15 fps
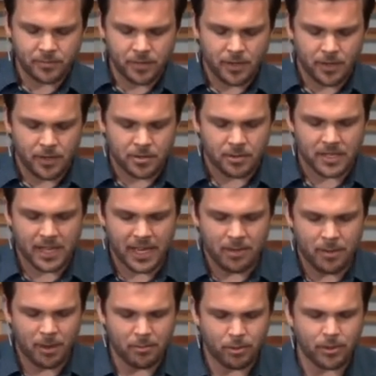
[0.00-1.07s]
So we're talking
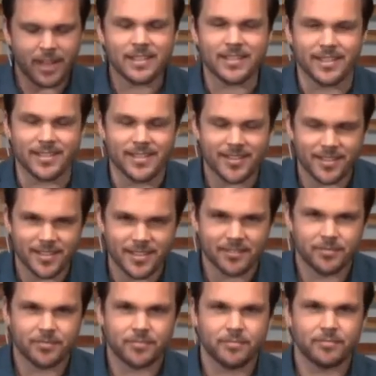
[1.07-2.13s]
about presence,
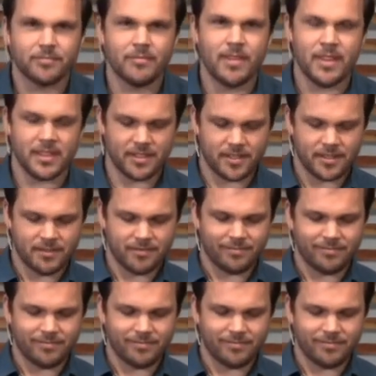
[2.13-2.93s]
this